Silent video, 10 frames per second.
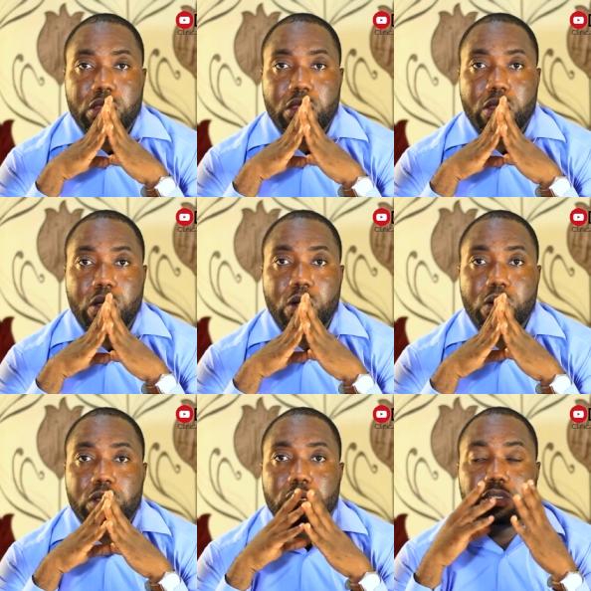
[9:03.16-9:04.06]
You know?
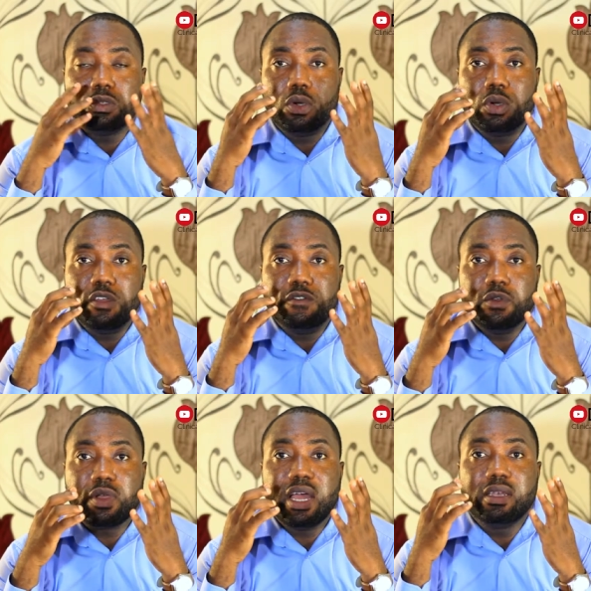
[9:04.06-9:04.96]
So if
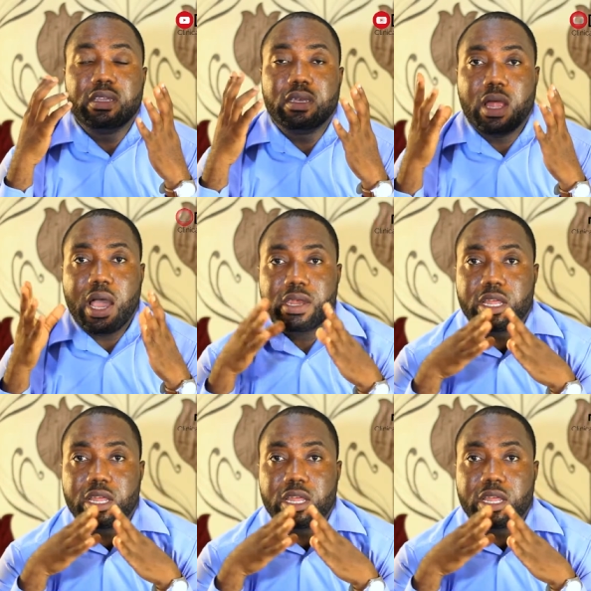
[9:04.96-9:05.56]
you can deny